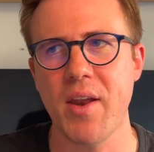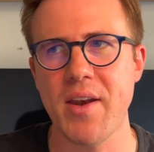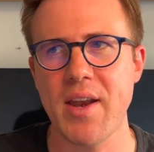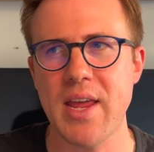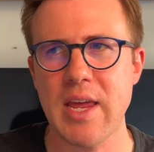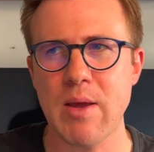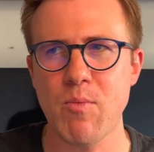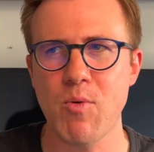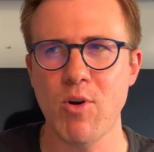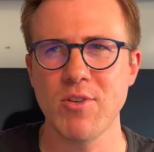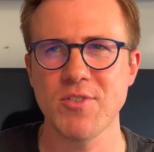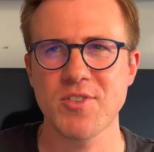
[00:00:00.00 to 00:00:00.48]
And
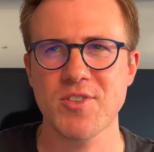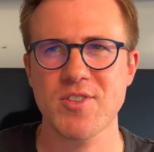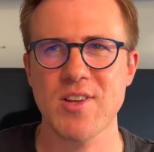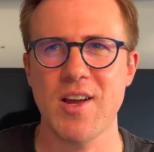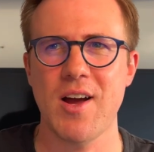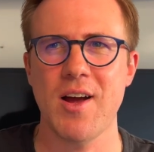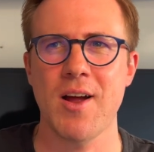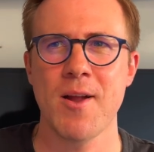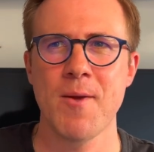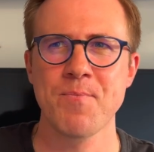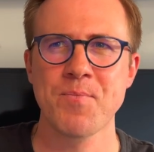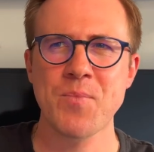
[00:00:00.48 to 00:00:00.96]
he wants
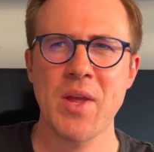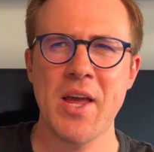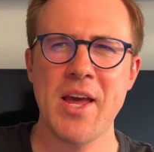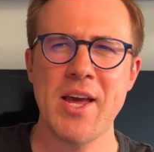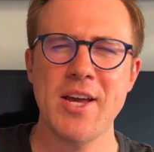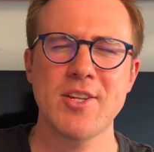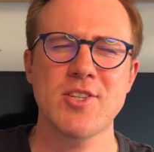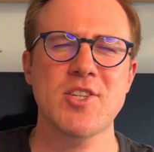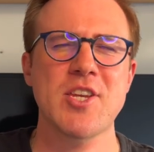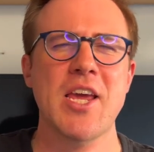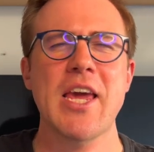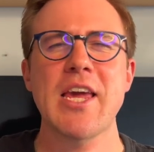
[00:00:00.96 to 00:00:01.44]
to
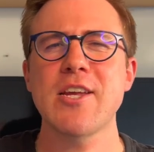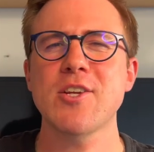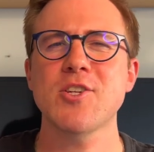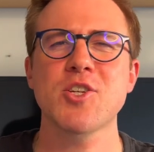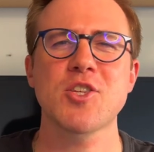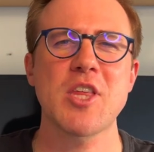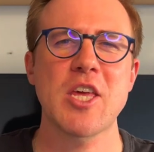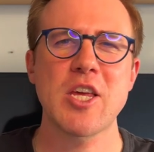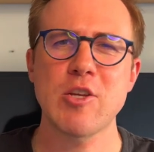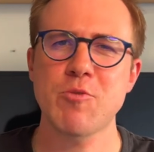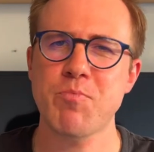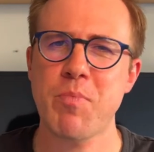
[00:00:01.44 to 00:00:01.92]

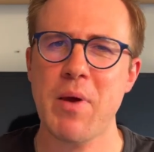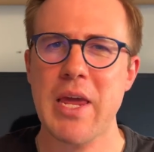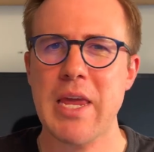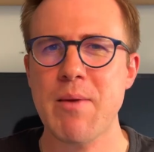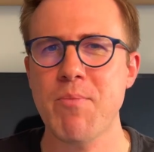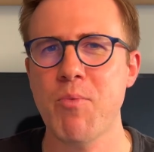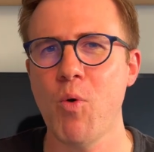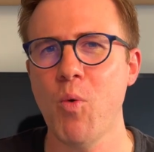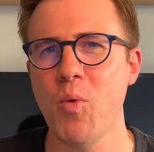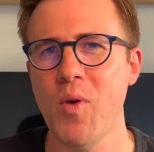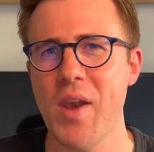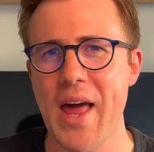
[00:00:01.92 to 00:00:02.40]
teach these
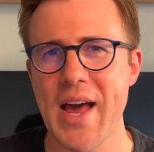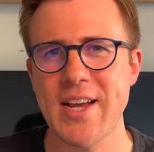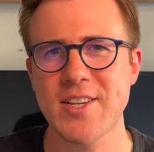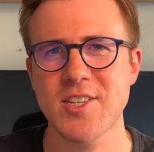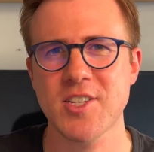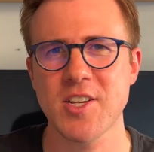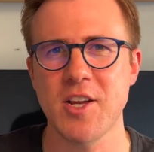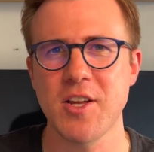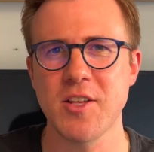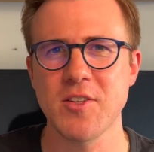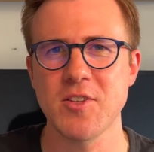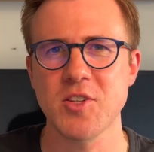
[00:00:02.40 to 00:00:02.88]
people
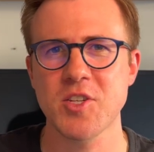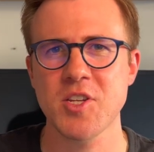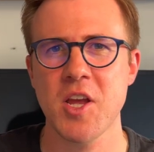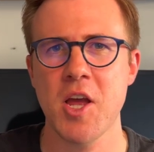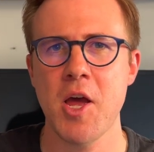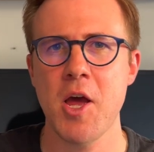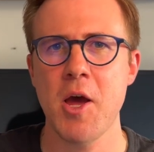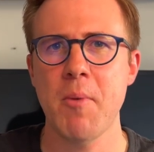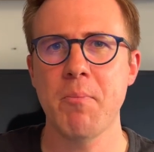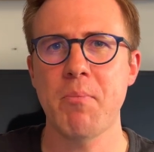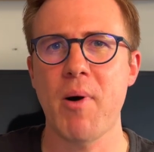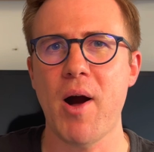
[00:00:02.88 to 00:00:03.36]
lessons
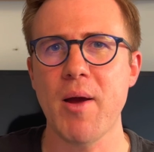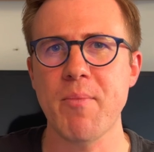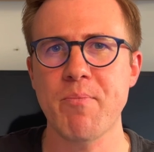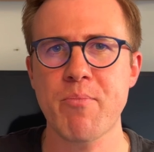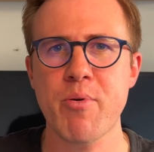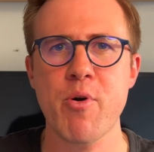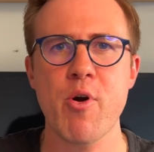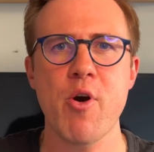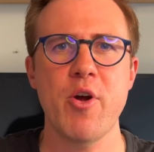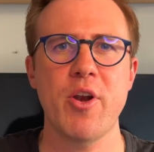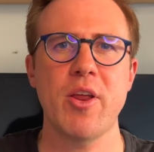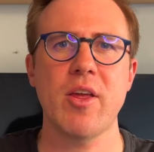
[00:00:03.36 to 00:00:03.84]
by
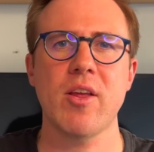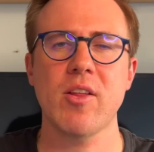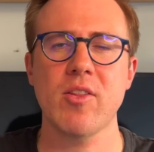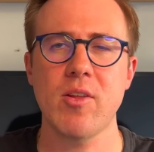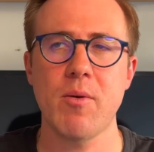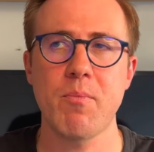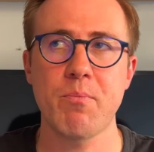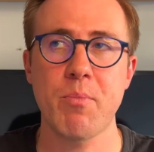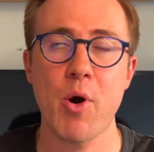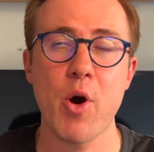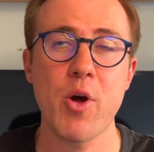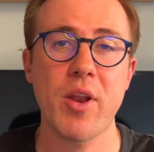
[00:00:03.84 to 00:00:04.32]
putting
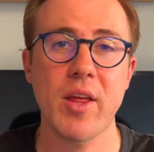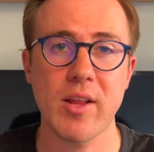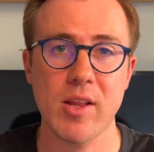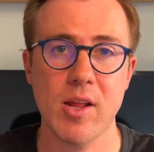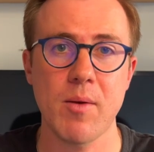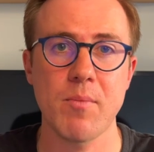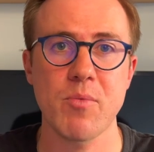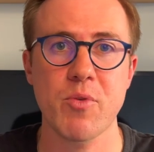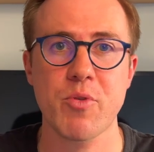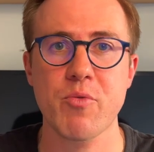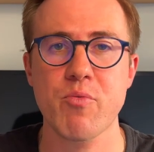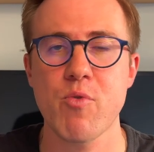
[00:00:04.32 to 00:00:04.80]

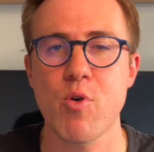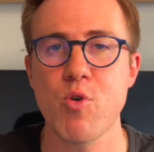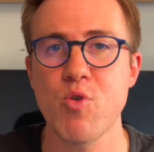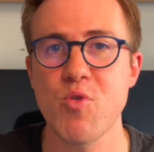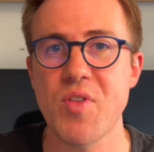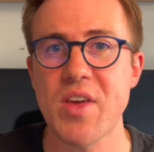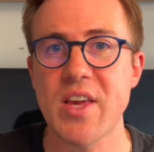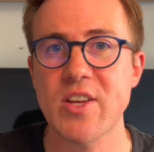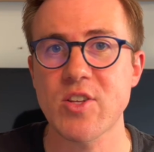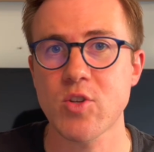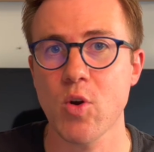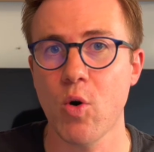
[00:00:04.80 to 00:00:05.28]
them through
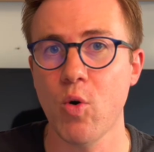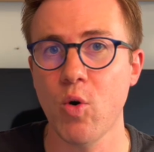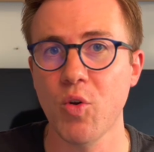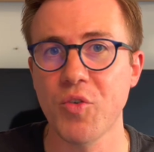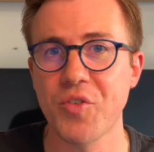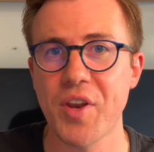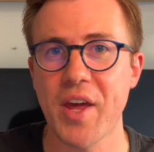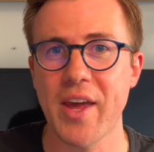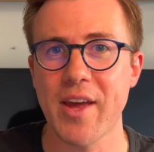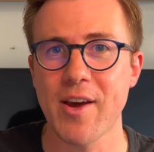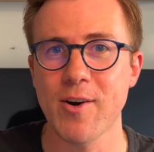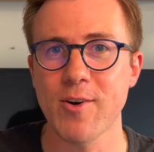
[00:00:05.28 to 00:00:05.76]
these
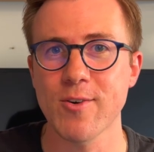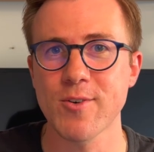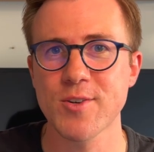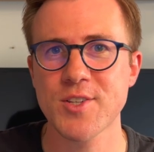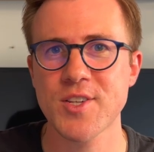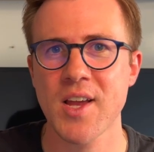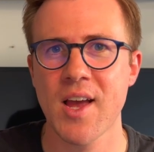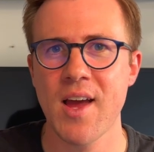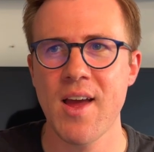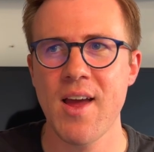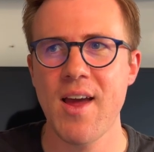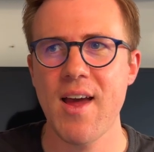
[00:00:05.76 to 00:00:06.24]

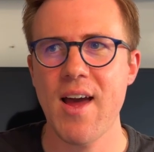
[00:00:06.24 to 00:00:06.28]
ordeals.